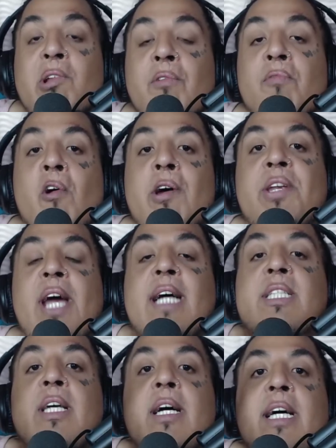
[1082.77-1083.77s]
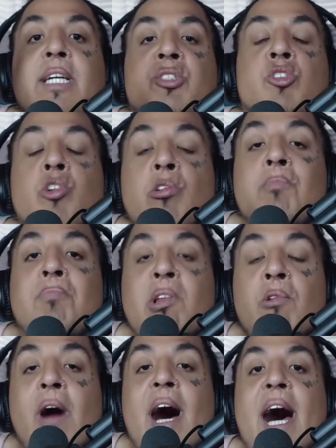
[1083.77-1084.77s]
blue vortex, his two
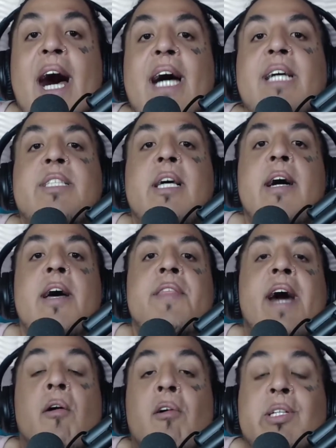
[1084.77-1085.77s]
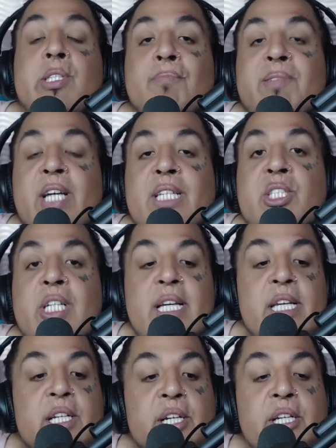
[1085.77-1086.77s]
blue eyes that also
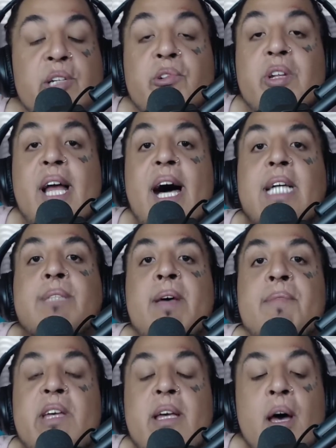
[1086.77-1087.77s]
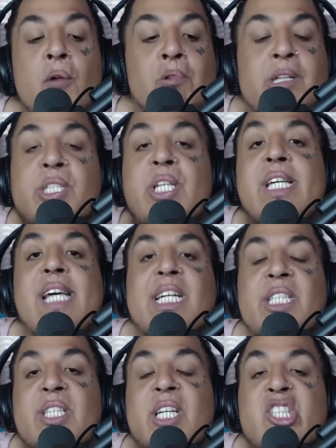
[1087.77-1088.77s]
potentially he could utilize. Maybe once he
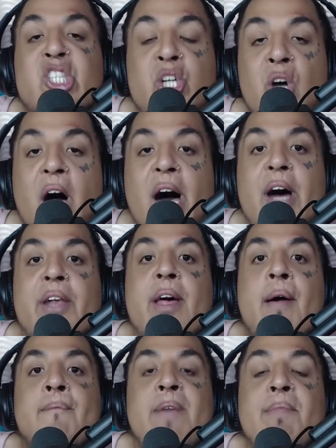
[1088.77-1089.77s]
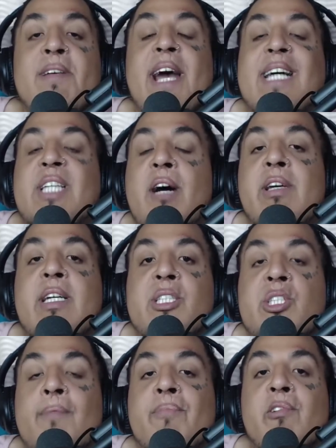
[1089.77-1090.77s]
gets the Jōgan, maybe that's how he
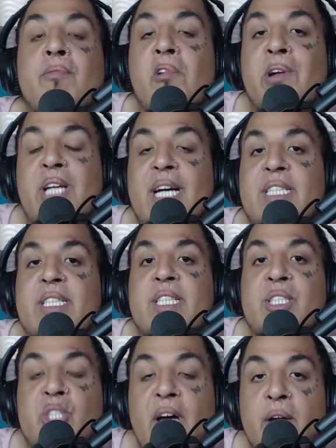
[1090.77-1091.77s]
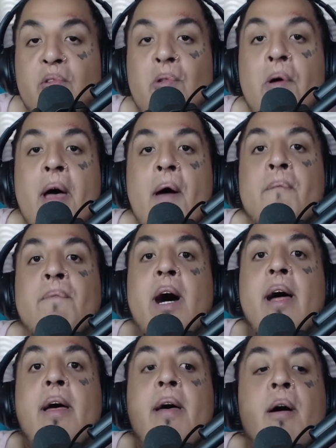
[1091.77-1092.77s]
could jump through vortexes in general.
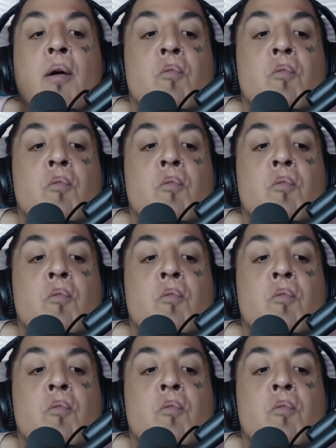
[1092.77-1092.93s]
But